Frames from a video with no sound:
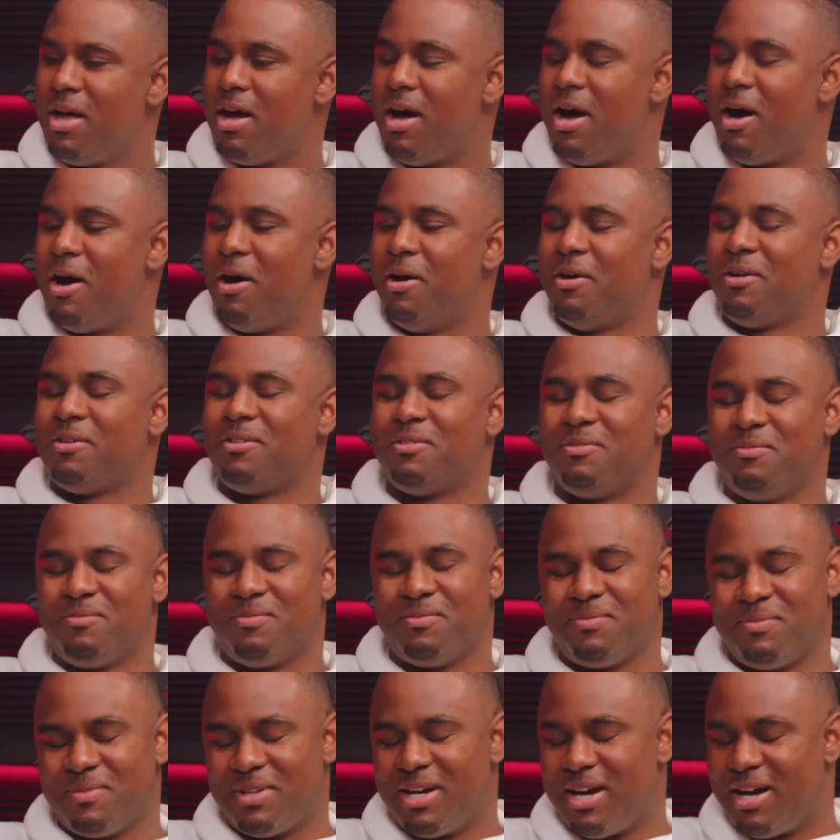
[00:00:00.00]
Fuck,
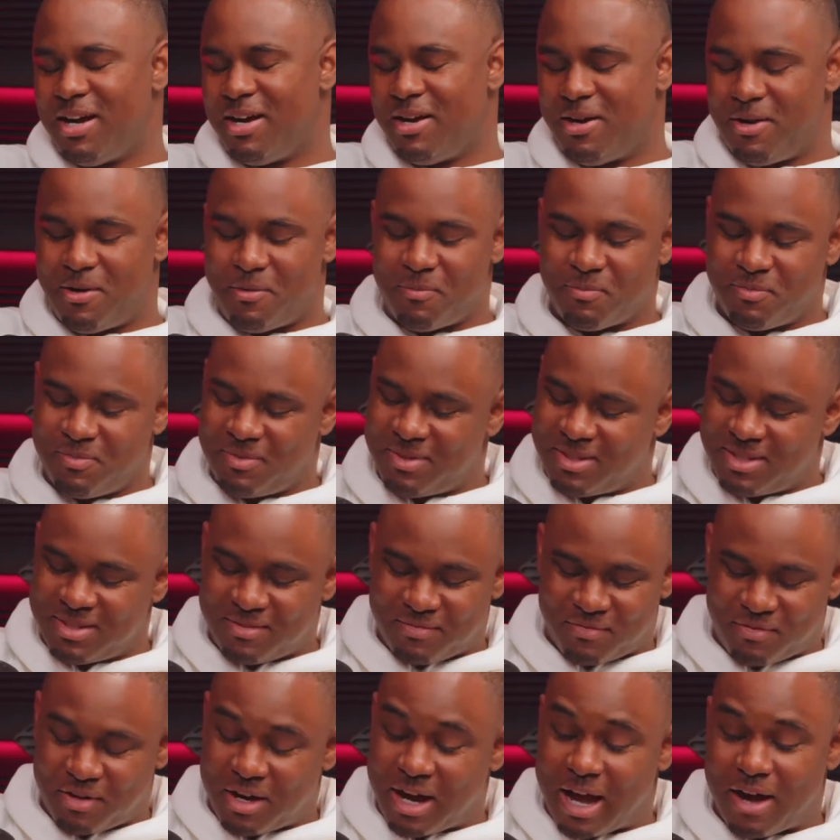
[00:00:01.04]

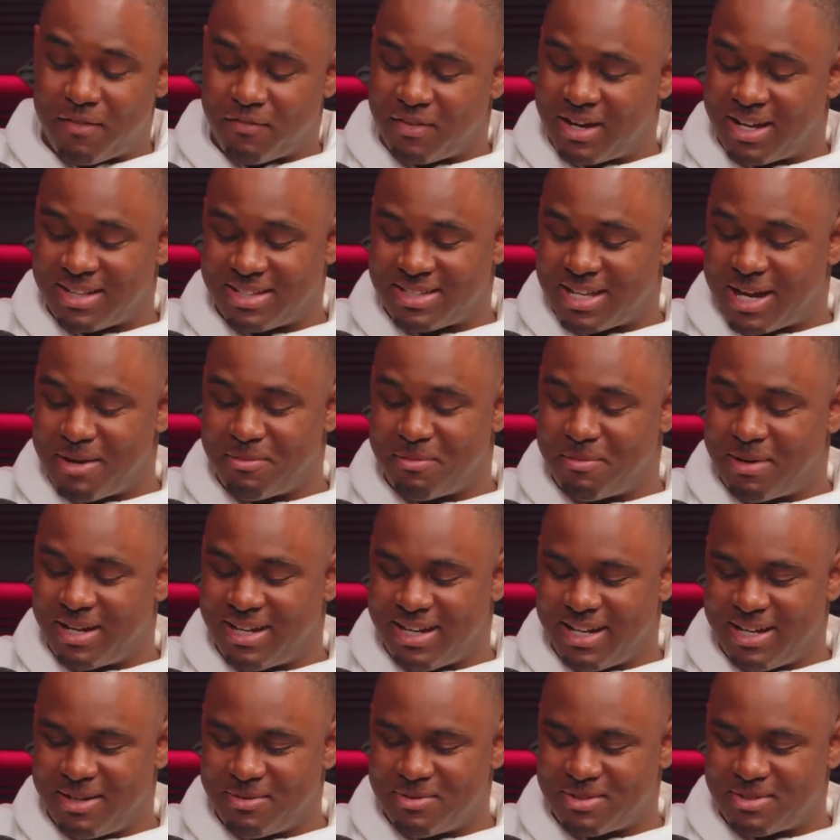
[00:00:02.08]
I forgot the top of my damn